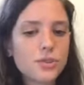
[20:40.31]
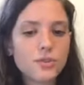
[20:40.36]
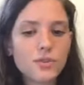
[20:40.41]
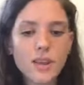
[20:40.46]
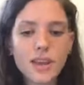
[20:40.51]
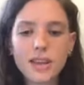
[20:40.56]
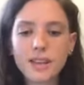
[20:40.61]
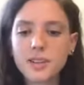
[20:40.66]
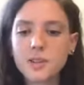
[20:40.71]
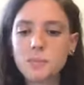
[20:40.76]

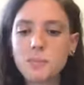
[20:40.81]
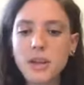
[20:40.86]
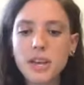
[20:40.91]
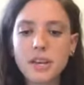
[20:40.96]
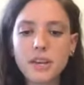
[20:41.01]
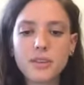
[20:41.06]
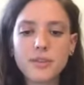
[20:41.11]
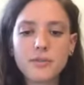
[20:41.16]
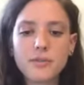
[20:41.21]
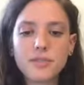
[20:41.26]
it's
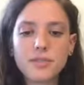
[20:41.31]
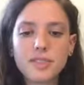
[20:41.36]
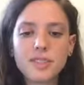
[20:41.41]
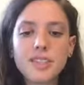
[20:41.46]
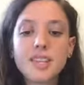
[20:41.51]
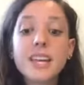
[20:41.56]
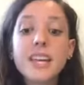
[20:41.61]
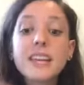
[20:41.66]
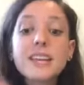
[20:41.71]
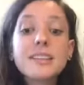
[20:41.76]
been
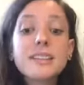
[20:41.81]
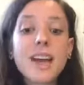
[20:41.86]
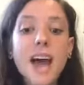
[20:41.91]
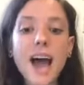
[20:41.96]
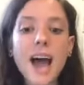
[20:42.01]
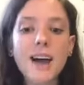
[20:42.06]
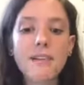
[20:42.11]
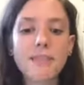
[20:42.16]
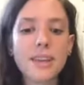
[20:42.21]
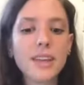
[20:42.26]
seen to
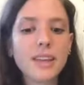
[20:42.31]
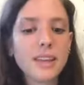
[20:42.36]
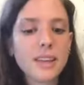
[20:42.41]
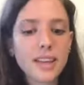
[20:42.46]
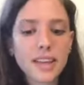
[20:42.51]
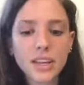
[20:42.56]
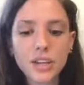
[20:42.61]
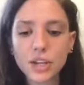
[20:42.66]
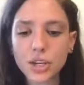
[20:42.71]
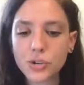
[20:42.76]
have
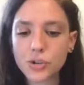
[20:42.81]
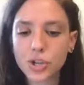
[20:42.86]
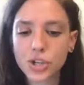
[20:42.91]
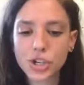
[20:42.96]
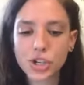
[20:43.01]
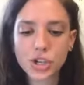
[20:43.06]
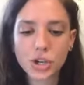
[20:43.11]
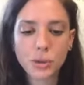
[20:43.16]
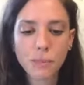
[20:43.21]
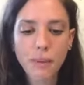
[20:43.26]
healing and
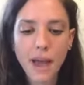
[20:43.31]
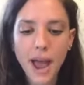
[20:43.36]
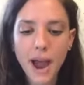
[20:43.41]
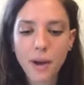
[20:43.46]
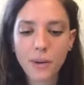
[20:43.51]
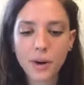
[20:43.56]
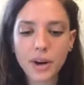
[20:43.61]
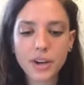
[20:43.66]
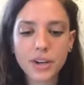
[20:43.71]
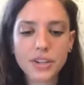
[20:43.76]
nutritional
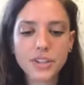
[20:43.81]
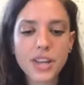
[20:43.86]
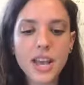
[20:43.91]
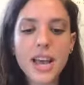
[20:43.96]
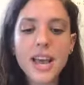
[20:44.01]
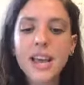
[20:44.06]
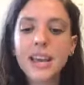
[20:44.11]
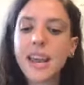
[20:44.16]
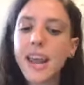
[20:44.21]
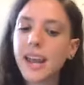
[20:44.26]
powers,
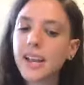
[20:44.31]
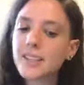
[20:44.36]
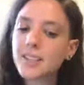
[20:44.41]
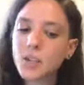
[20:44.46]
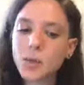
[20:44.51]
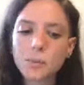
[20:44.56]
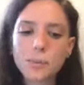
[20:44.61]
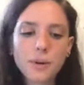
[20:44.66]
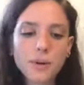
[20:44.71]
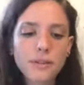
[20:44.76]

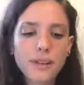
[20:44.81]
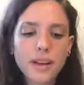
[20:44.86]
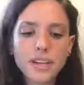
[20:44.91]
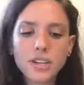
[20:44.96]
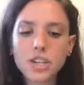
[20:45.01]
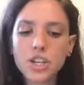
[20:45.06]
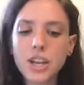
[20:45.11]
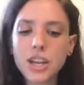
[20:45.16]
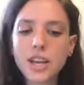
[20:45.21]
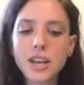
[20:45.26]
cancer
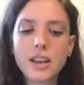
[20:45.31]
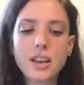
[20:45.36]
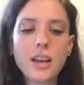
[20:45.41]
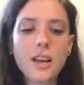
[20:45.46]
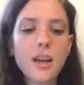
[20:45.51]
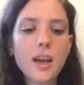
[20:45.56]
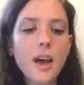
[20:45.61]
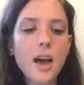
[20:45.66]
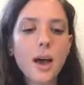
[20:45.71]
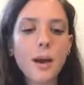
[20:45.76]
prevention,
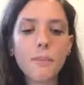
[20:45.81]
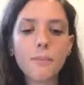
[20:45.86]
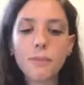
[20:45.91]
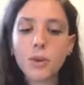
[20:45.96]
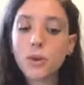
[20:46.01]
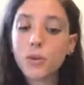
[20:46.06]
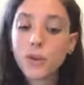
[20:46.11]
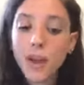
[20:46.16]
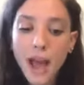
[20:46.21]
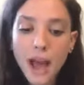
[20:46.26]

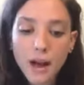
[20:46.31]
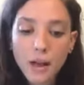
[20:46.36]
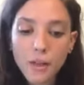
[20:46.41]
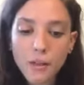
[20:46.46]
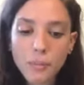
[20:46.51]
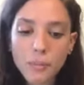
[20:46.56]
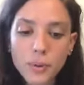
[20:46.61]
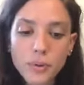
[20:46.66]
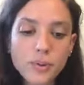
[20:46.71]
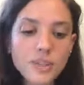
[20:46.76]
immune
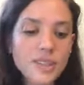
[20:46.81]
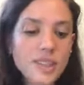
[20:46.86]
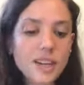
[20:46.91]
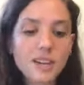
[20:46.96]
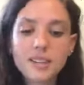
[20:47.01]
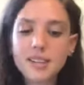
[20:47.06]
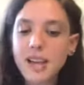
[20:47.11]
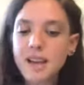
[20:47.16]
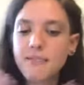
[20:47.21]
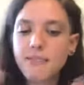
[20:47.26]
health boost,
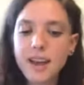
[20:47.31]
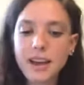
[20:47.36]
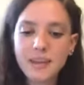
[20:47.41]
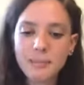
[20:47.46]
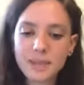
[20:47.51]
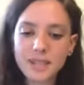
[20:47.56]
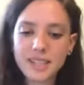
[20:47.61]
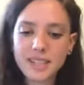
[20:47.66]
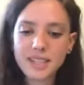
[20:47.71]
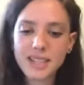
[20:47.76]
there's that
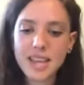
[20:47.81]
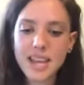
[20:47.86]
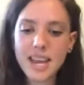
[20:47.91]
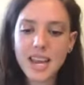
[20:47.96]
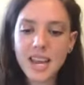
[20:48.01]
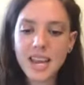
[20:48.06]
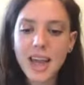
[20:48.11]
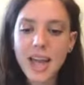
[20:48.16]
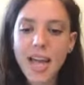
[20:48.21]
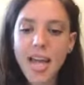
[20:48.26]
vitamin
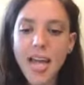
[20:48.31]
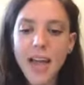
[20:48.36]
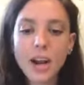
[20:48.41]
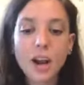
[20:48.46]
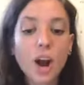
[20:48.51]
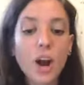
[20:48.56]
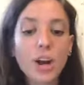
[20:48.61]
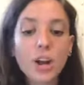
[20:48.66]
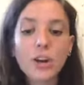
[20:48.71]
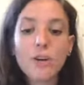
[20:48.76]
C,
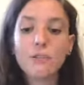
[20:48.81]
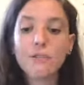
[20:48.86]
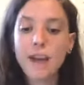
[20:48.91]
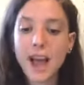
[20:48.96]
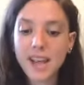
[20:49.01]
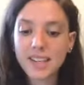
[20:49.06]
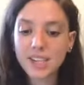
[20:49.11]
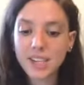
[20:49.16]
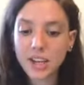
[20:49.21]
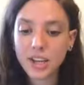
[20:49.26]

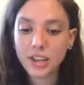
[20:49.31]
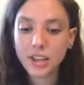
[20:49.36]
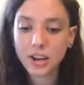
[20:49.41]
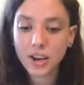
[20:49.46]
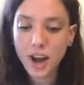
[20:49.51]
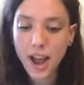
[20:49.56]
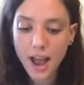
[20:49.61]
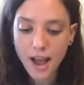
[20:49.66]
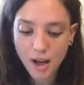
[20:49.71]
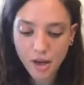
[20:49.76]
cardiovascular
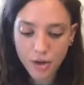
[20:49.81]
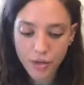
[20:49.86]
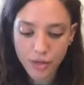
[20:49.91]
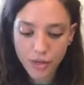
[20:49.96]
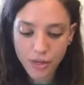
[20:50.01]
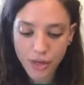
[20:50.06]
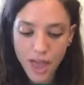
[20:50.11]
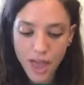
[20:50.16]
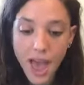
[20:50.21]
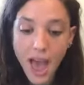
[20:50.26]
health,
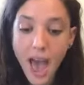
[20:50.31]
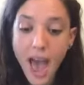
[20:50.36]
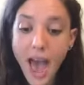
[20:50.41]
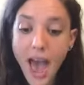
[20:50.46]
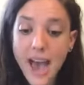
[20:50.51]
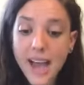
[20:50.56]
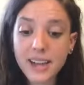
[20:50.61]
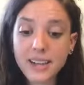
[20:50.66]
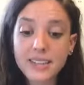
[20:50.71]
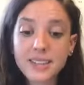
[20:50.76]

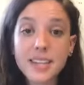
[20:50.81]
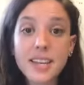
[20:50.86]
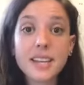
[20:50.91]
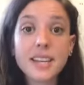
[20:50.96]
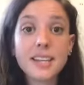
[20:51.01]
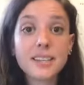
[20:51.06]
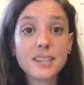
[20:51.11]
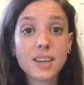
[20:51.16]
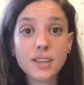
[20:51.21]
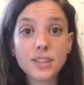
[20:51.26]
and it
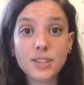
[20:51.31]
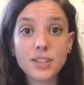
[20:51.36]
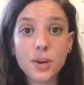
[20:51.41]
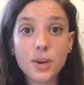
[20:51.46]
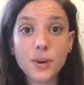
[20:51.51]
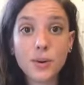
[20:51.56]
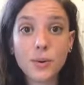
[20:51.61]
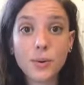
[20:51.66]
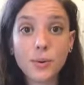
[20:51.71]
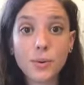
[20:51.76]
is
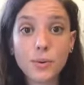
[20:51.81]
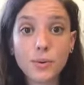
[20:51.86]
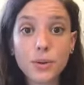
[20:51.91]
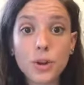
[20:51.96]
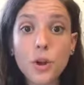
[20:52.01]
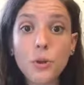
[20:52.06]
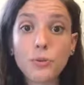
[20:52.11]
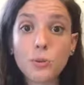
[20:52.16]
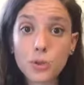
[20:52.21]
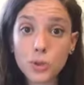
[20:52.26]
also
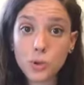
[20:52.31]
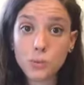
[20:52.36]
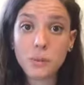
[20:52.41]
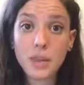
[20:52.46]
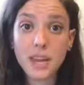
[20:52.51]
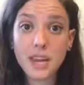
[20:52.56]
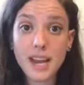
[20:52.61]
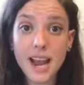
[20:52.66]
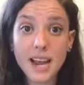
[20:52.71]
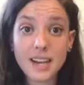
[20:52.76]
known to
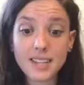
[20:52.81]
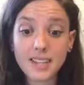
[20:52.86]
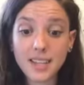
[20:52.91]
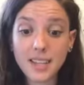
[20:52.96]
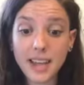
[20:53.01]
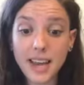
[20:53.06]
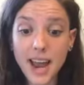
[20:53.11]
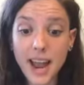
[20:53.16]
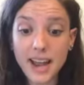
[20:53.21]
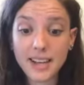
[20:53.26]
be an
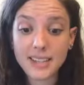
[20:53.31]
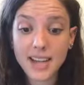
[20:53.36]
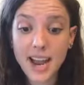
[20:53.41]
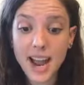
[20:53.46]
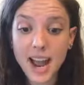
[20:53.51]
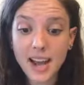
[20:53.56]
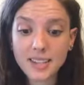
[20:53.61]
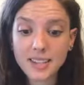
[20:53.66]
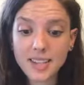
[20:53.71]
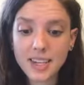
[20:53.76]
excellent
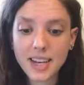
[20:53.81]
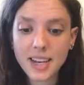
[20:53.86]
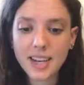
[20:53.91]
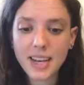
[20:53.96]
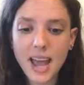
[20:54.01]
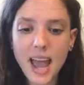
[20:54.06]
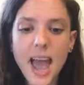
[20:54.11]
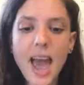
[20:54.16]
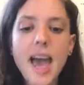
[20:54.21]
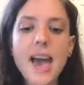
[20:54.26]
antioxidant.
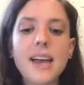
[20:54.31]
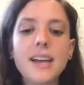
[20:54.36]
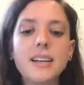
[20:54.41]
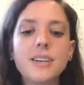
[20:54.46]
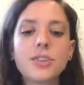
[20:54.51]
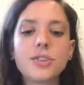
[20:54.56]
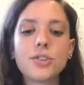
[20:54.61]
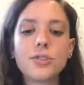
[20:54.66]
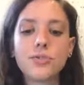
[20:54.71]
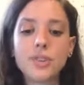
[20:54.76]
And
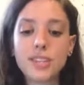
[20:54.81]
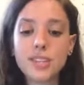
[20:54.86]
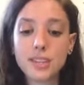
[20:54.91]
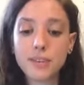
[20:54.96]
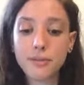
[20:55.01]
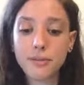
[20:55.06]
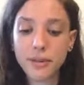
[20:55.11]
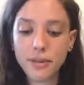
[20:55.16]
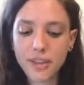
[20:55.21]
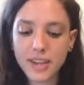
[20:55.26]
the reason
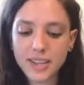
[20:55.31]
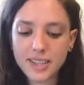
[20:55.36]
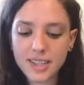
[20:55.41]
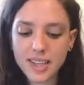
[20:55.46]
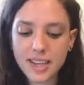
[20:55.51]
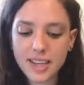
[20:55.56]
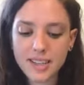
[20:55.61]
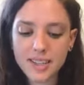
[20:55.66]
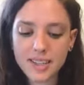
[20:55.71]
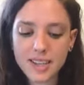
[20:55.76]
for this
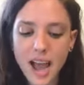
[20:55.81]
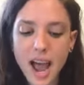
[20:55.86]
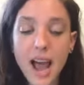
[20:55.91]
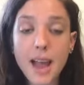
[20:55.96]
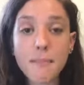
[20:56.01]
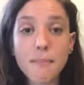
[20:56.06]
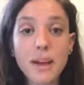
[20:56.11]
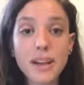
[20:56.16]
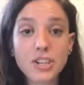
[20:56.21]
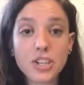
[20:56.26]
is
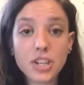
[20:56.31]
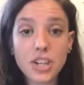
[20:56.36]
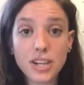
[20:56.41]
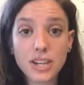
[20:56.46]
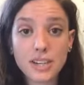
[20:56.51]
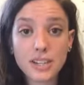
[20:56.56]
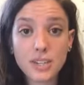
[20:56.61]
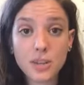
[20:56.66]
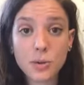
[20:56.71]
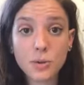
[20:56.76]
I
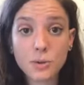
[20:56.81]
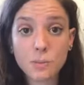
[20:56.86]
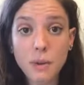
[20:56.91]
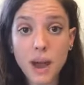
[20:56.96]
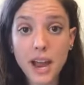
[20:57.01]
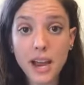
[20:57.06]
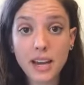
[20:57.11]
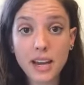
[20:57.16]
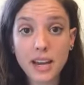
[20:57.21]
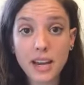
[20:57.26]
mentioned those
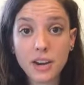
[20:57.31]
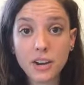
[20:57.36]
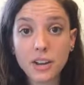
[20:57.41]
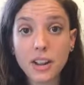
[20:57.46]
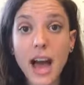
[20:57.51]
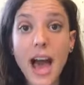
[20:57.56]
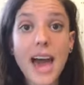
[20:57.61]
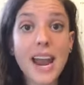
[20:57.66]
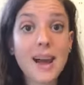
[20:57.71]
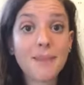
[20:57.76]
pine needle
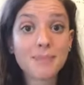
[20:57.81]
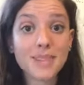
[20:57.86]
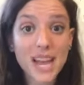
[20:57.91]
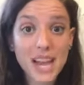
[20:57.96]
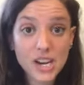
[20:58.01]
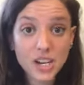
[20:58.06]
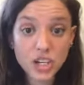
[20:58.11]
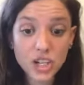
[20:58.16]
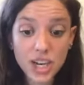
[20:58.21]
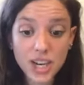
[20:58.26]

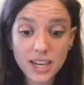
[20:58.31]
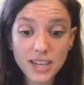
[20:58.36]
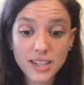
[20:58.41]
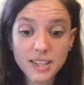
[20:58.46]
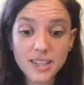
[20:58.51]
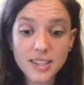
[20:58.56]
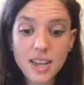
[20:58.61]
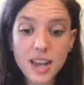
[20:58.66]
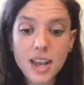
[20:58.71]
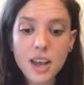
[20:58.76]

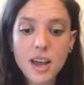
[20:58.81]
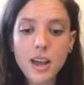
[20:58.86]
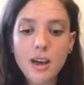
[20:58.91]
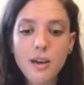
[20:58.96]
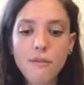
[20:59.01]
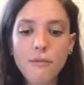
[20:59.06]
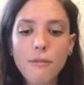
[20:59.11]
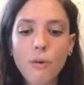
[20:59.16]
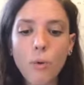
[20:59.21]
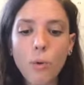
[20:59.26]
adaptations
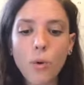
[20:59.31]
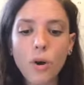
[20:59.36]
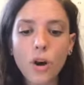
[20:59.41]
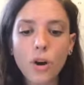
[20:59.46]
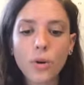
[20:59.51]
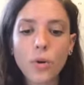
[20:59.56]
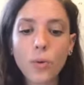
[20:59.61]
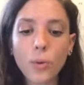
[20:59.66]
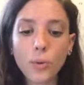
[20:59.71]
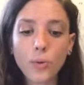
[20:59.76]
for
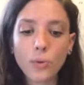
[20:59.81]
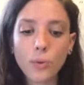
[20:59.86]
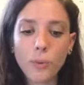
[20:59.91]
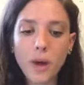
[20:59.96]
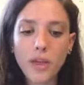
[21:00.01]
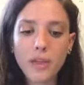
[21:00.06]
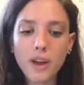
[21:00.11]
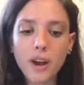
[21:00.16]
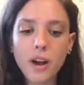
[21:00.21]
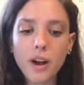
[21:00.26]
cold
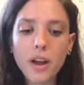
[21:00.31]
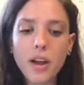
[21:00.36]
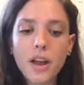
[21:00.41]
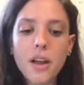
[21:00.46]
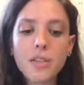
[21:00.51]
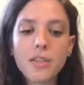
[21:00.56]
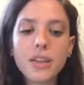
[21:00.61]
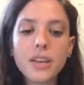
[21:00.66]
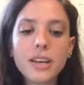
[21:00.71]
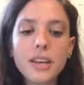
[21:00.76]
weather.
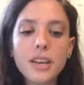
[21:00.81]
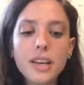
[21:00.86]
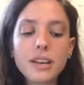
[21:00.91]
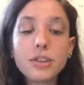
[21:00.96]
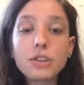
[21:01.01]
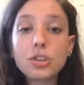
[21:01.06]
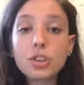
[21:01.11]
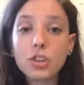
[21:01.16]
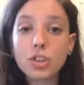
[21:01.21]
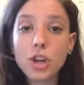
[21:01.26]
The
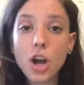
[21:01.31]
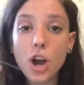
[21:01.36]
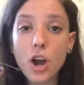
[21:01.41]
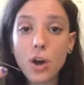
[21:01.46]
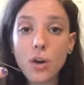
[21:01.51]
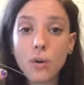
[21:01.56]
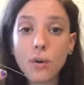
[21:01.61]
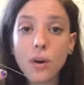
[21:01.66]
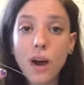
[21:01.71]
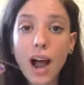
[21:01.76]
needles
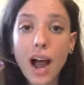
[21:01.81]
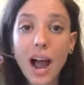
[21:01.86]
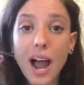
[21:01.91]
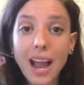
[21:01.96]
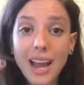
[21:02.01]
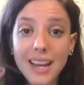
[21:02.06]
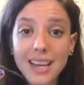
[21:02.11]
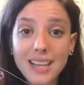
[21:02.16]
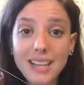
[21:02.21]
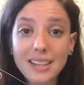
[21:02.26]
show
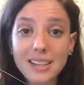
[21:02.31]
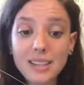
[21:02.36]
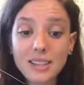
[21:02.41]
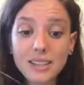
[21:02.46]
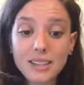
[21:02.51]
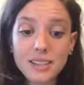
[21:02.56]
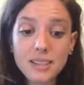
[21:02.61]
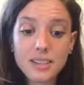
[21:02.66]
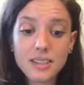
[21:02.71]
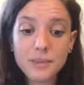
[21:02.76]

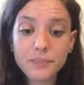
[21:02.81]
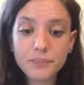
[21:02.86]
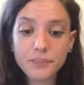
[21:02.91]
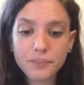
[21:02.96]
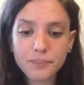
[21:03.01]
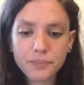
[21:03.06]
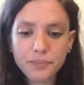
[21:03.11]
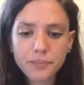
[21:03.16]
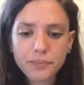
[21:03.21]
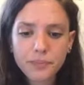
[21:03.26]
heightened
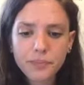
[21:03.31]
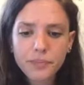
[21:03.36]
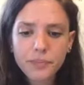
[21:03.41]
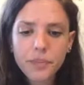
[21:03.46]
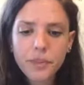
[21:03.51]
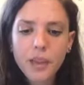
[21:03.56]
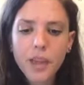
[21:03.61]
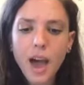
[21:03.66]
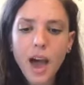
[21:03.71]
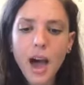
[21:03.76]

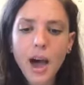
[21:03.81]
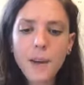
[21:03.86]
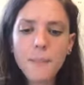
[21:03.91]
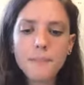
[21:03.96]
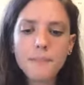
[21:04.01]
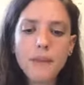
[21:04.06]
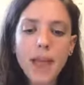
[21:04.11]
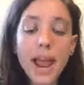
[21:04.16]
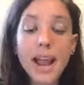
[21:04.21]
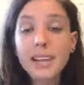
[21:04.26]

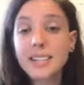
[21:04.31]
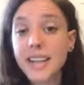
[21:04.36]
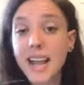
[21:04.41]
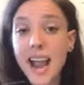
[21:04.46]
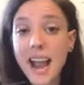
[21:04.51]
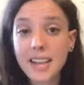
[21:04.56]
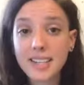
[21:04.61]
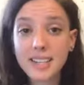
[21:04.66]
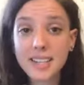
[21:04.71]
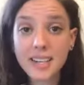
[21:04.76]
um,
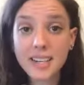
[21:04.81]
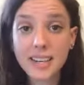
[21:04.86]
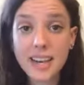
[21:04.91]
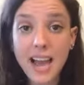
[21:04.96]
antioxidant